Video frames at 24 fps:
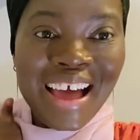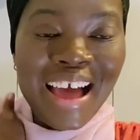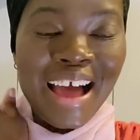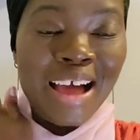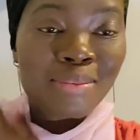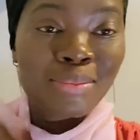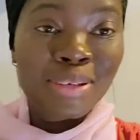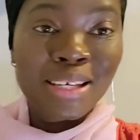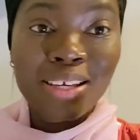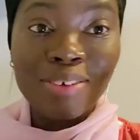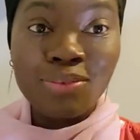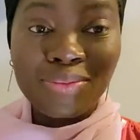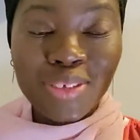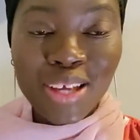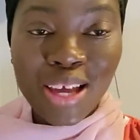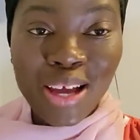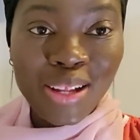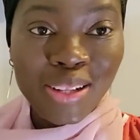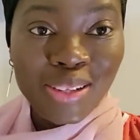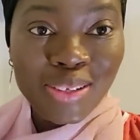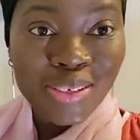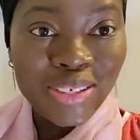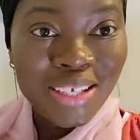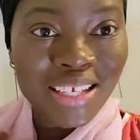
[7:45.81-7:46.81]
I mean, if they
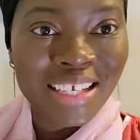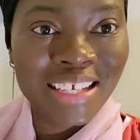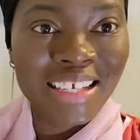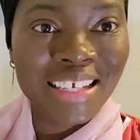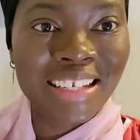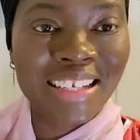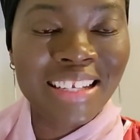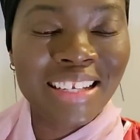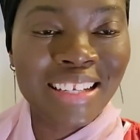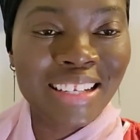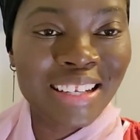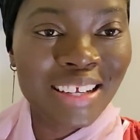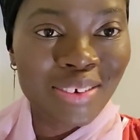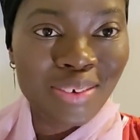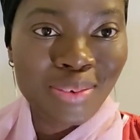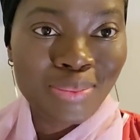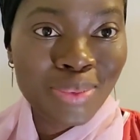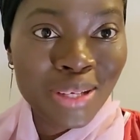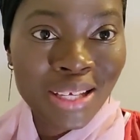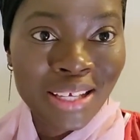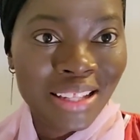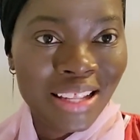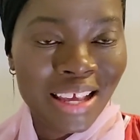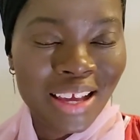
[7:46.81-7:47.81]
are looking at
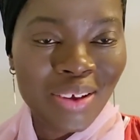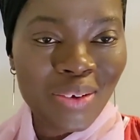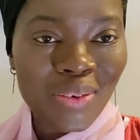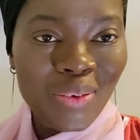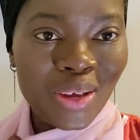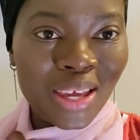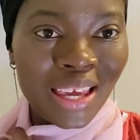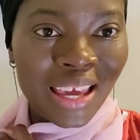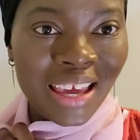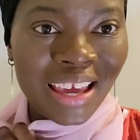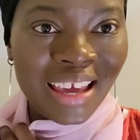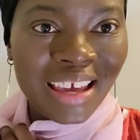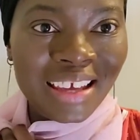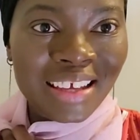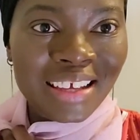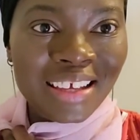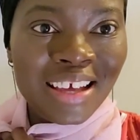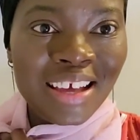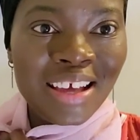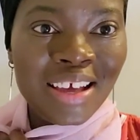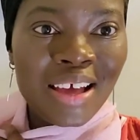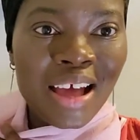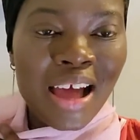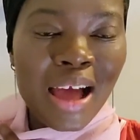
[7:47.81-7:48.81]
me, like, okay,
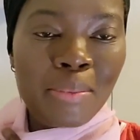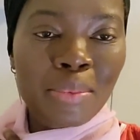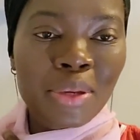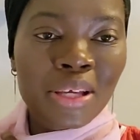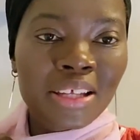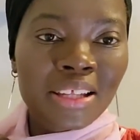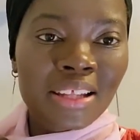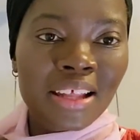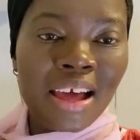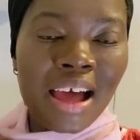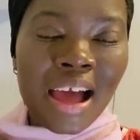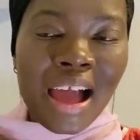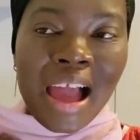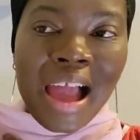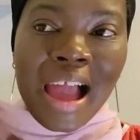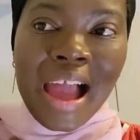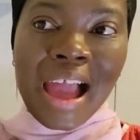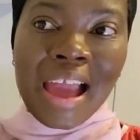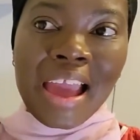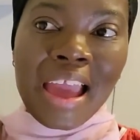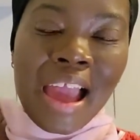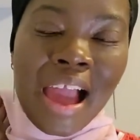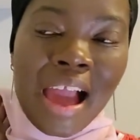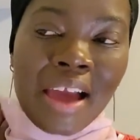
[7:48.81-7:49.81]
I mean,
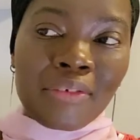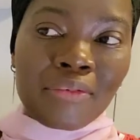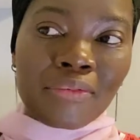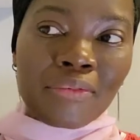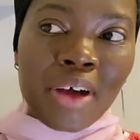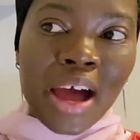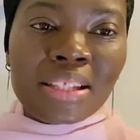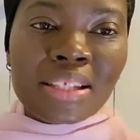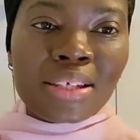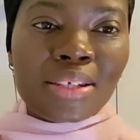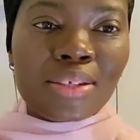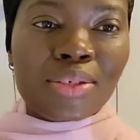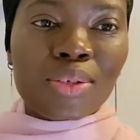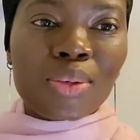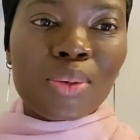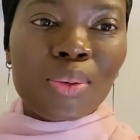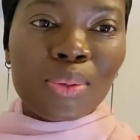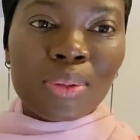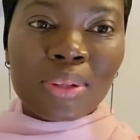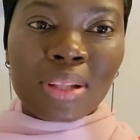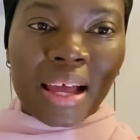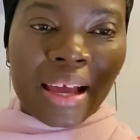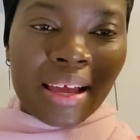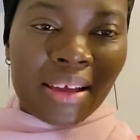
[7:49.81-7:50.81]
I it's a
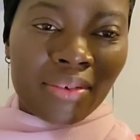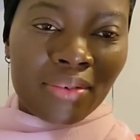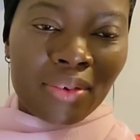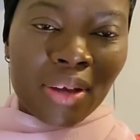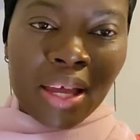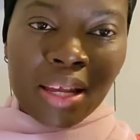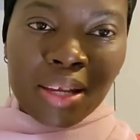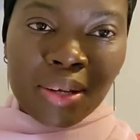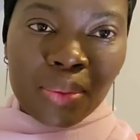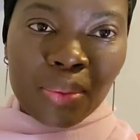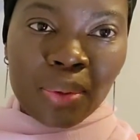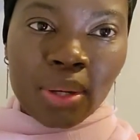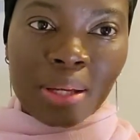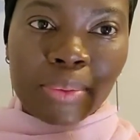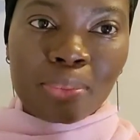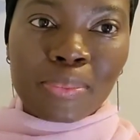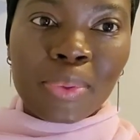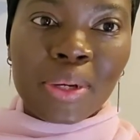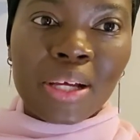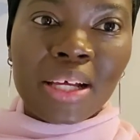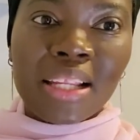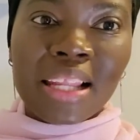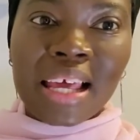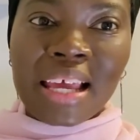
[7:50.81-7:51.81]
school life anyway,
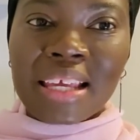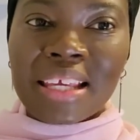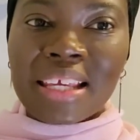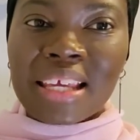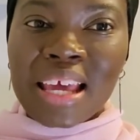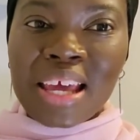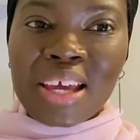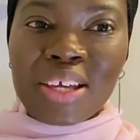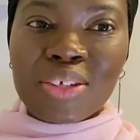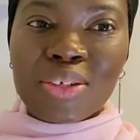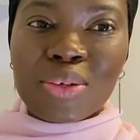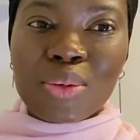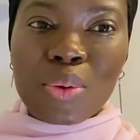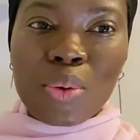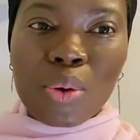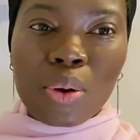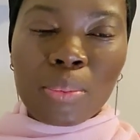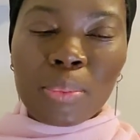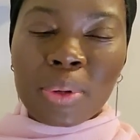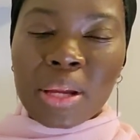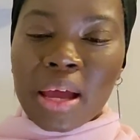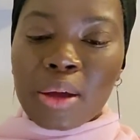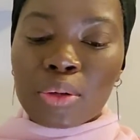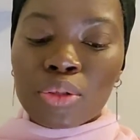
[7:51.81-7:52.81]
but like, you know,
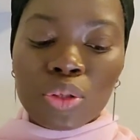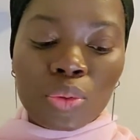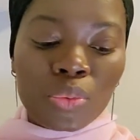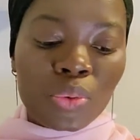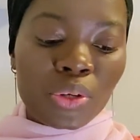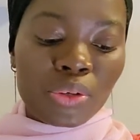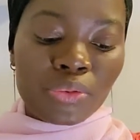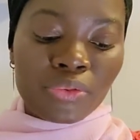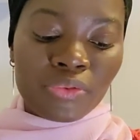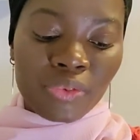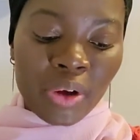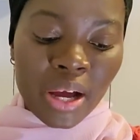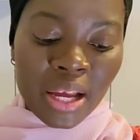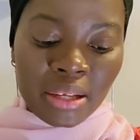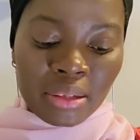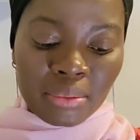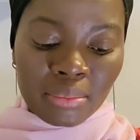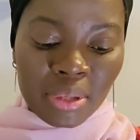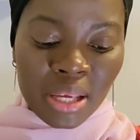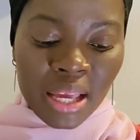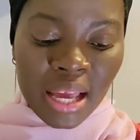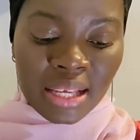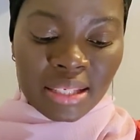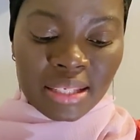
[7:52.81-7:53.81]
but you wouldn't
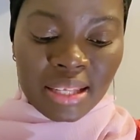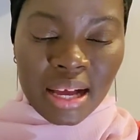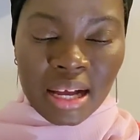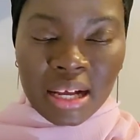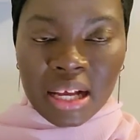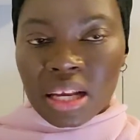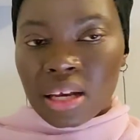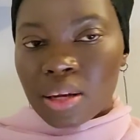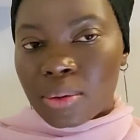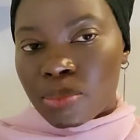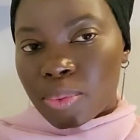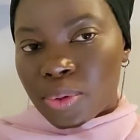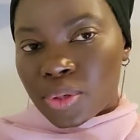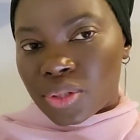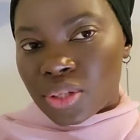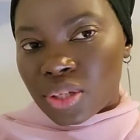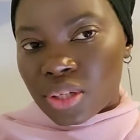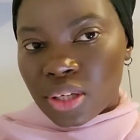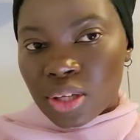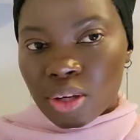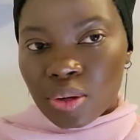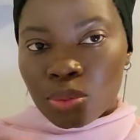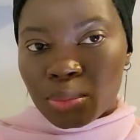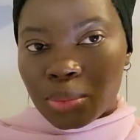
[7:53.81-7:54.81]
find me as that kind of
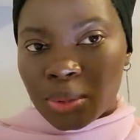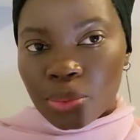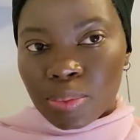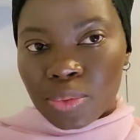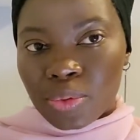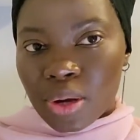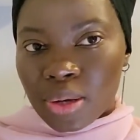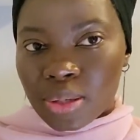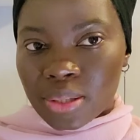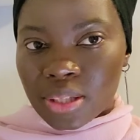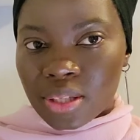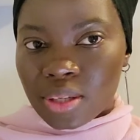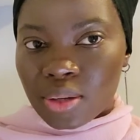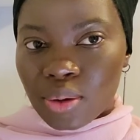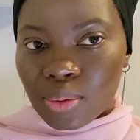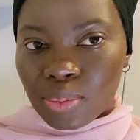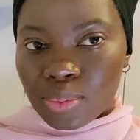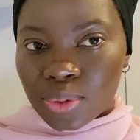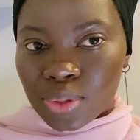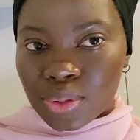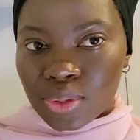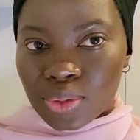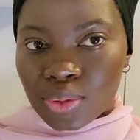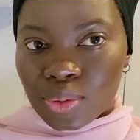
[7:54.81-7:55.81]
person that would be dressing
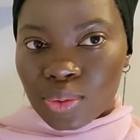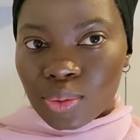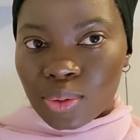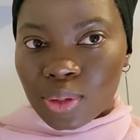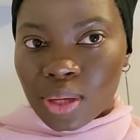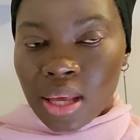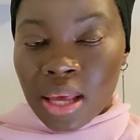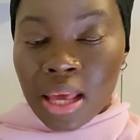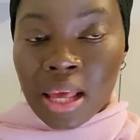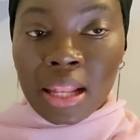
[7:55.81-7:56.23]
up to school.